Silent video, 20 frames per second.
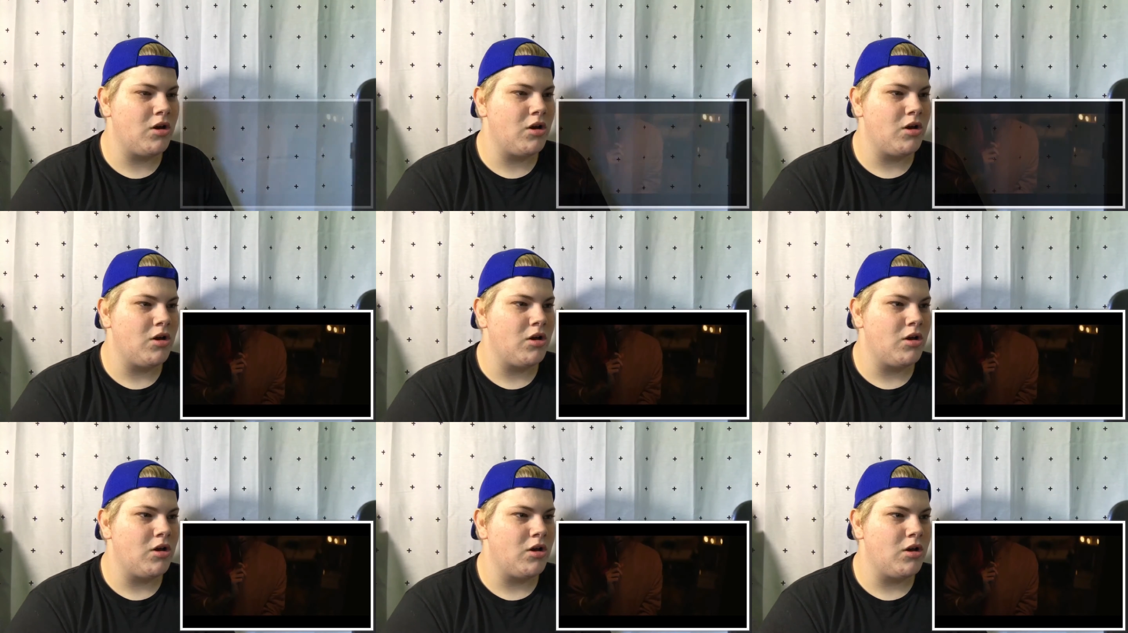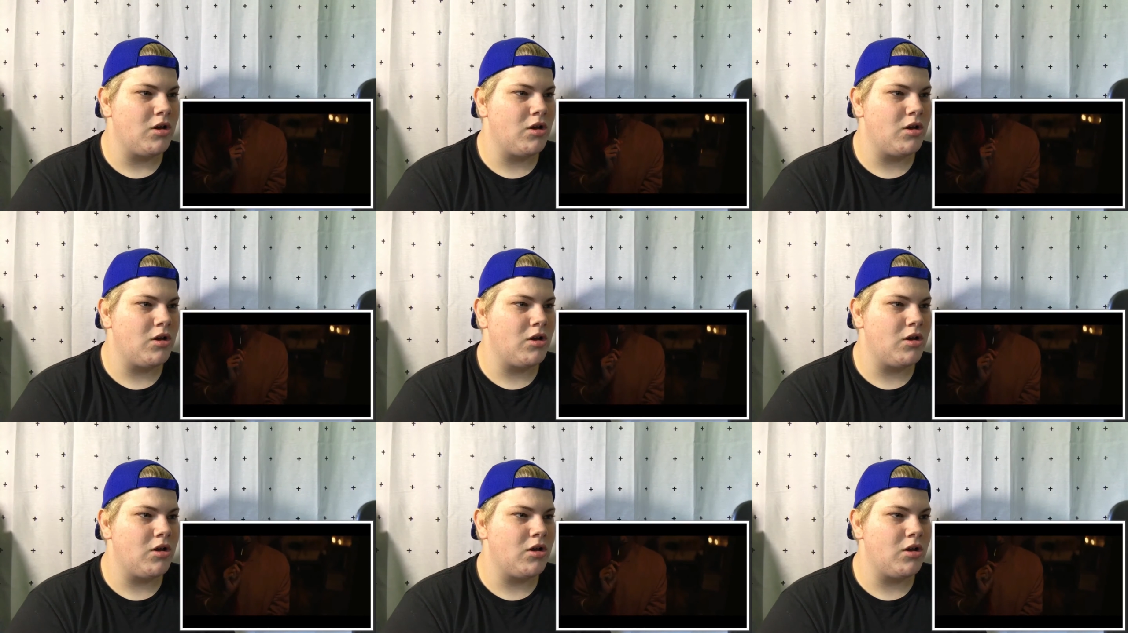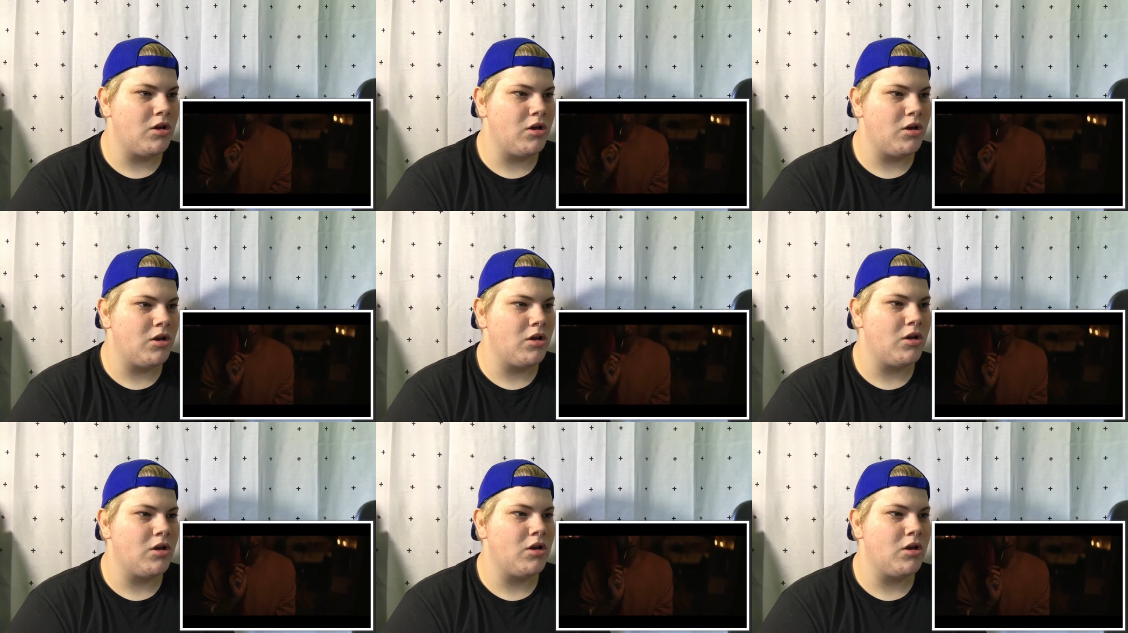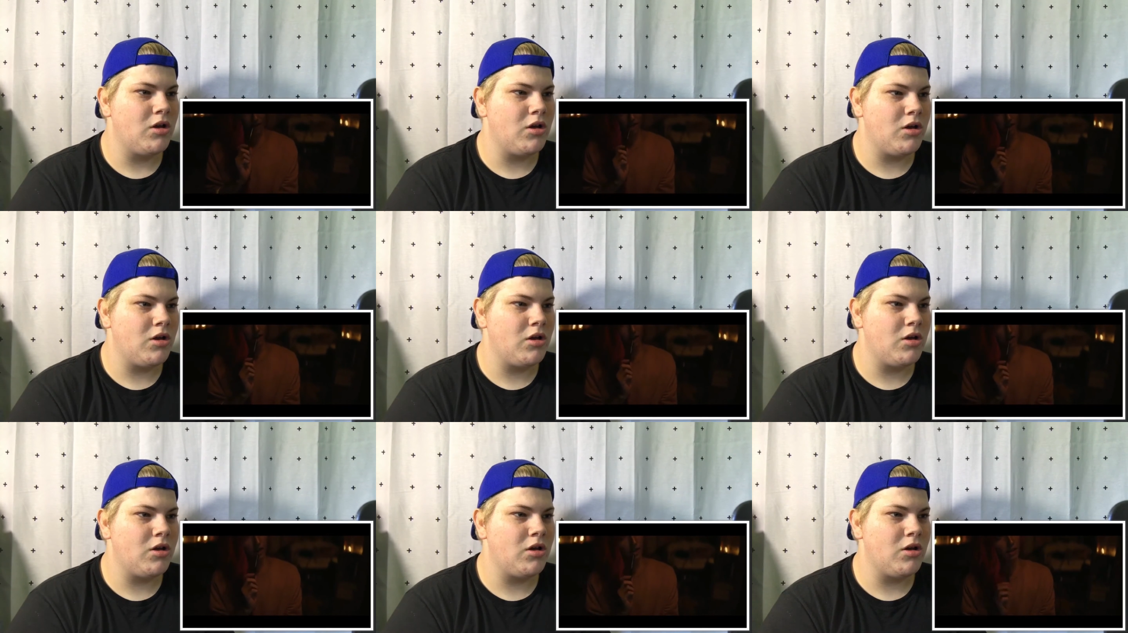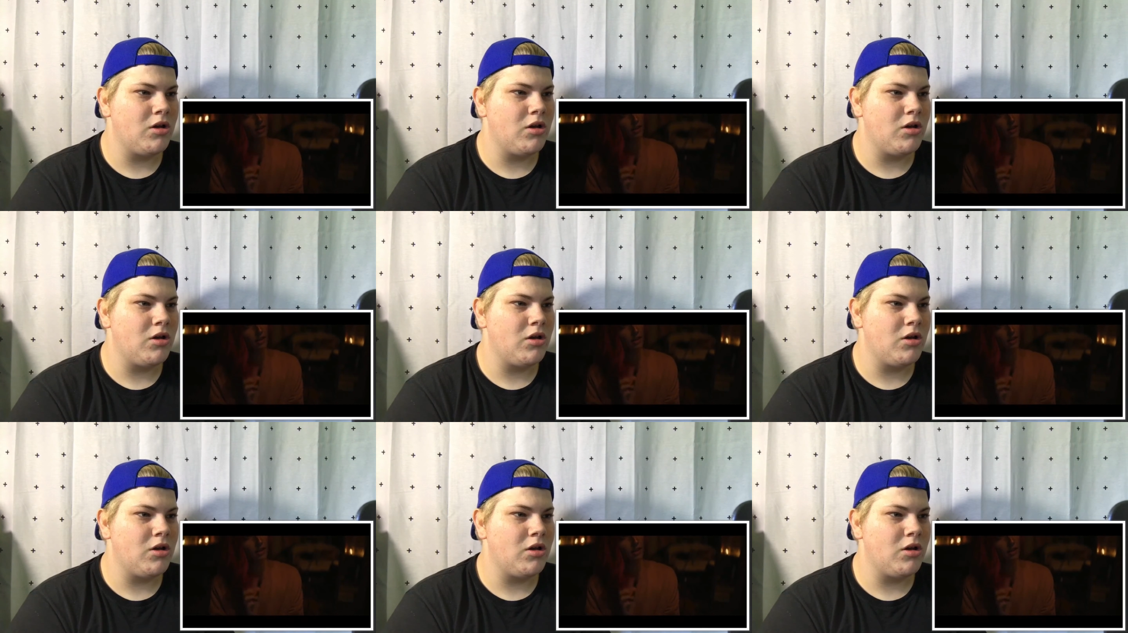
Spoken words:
Nothing is said.